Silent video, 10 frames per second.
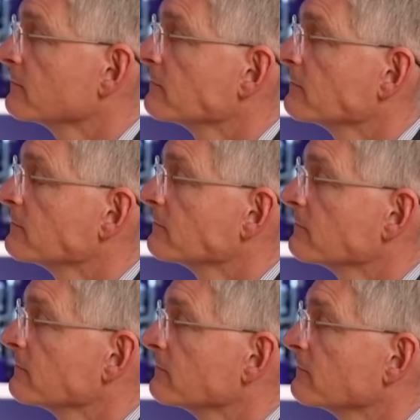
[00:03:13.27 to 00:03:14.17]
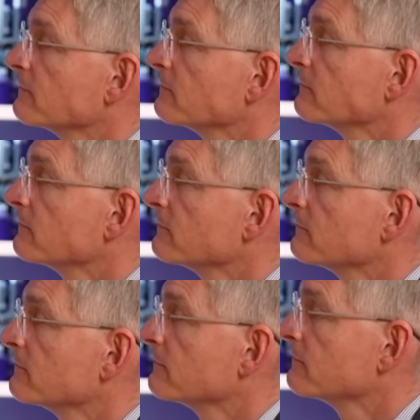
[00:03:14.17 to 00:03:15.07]

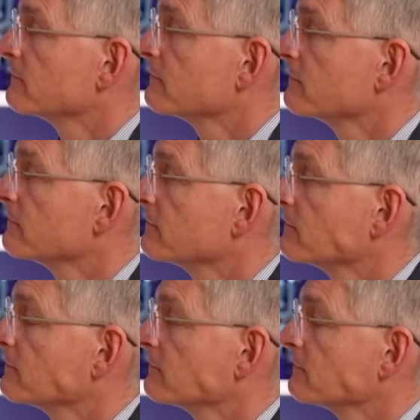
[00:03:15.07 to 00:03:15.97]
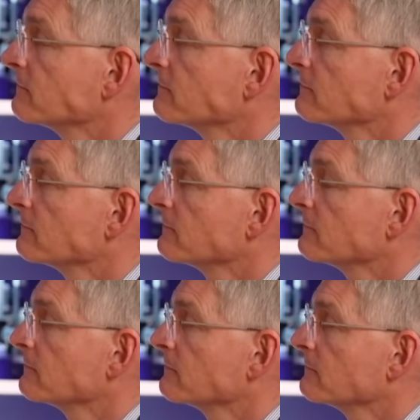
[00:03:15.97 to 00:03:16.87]

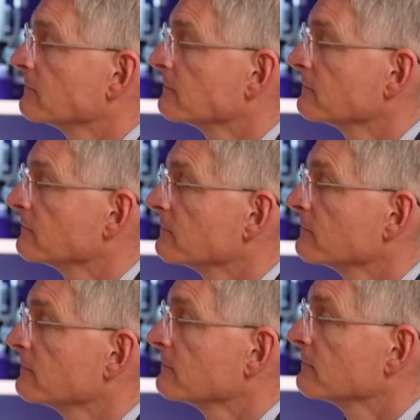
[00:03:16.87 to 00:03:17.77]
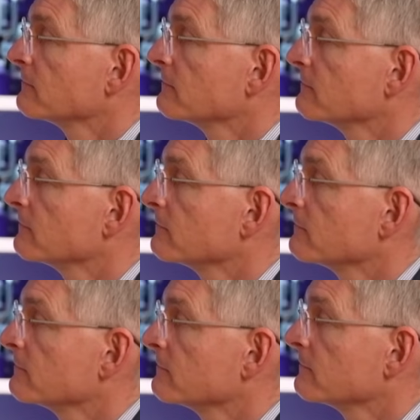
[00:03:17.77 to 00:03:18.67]

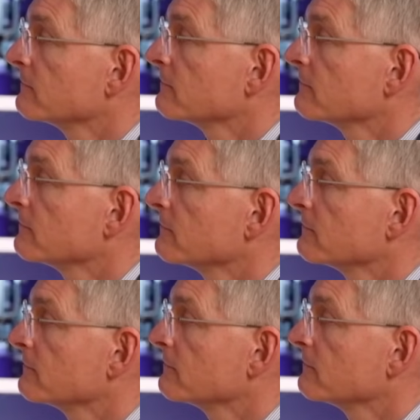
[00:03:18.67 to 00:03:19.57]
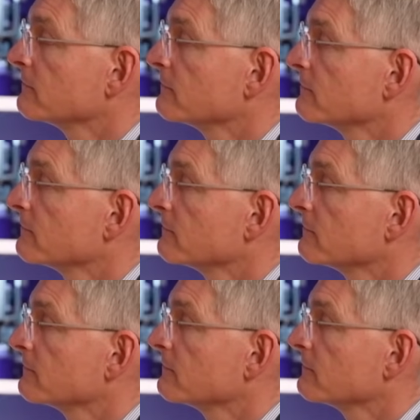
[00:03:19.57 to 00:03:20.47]

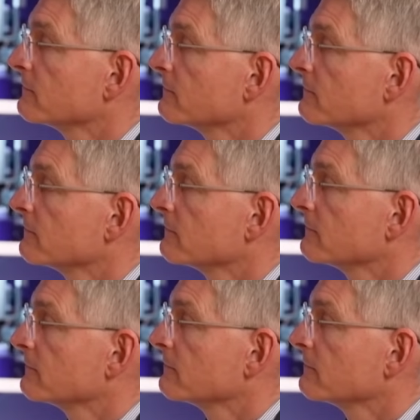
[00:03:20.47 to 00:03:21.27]
This person isn't speaking.